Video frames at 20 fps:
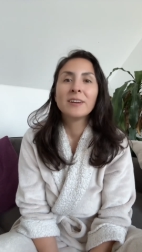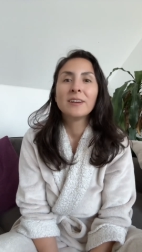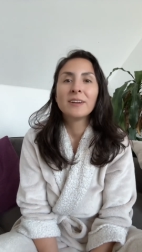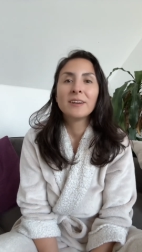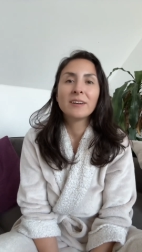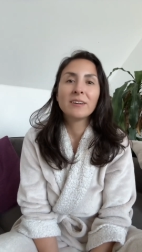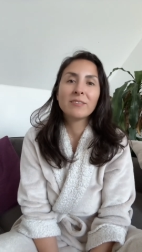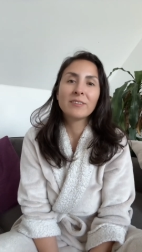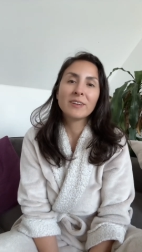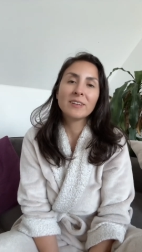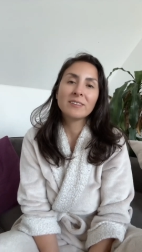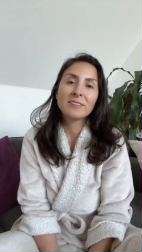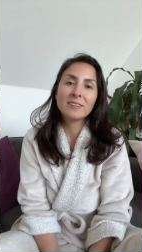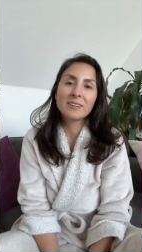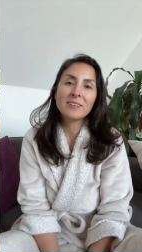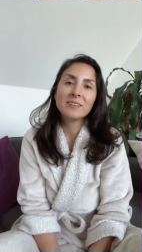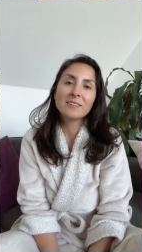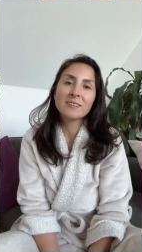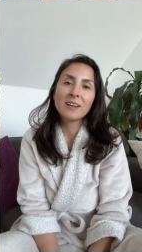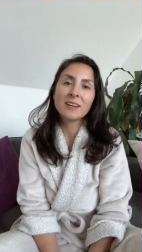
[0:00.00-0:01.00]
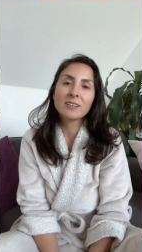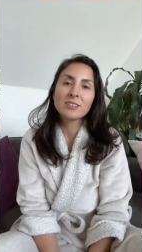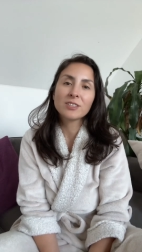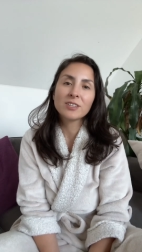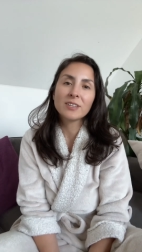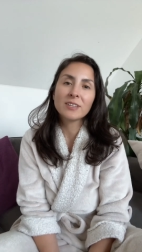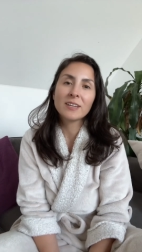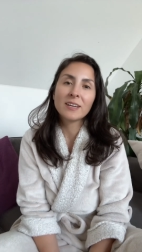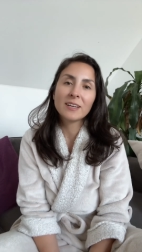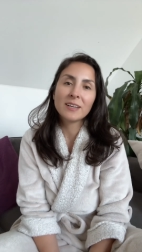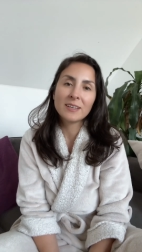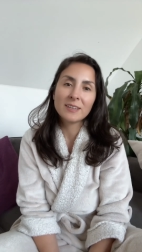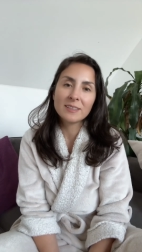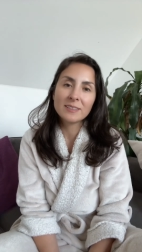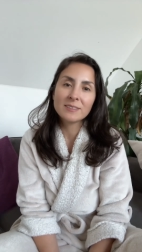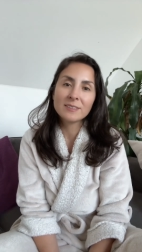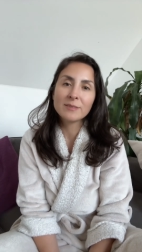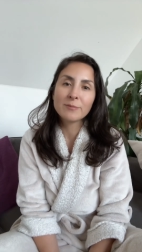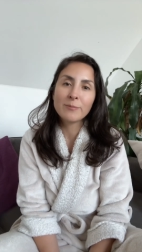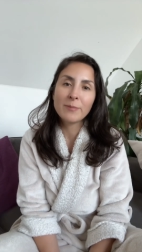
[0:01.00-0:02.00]
If a C section
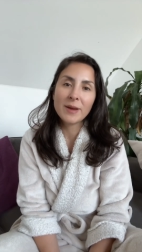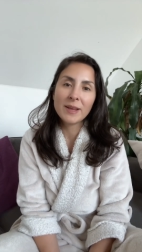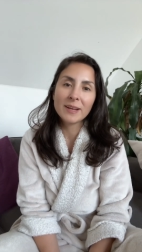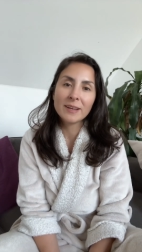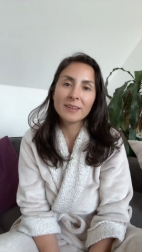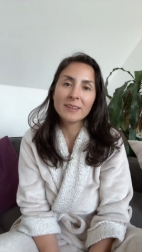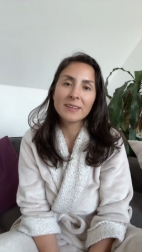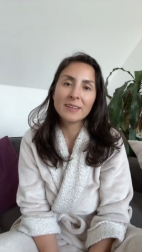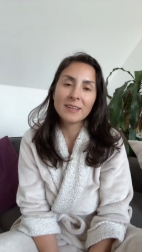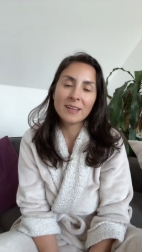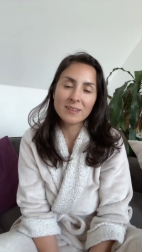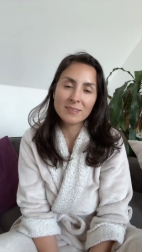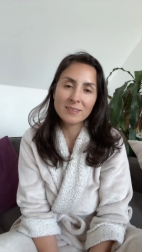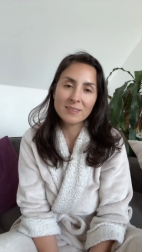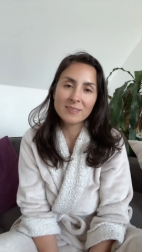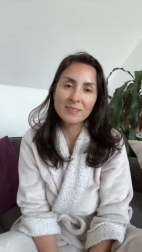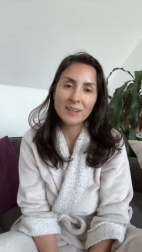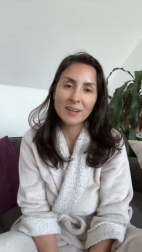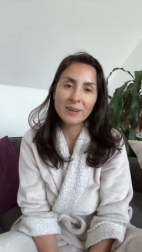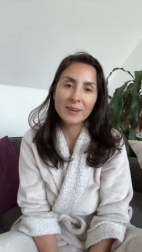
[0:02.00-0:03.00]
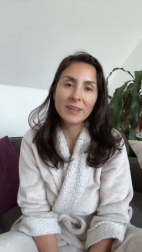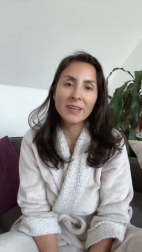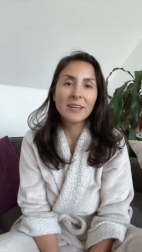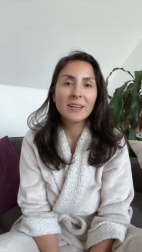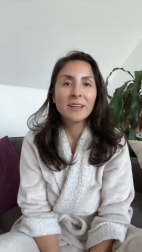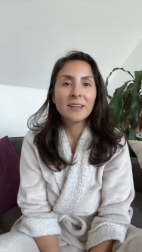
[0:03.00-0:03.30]
is medically necessary,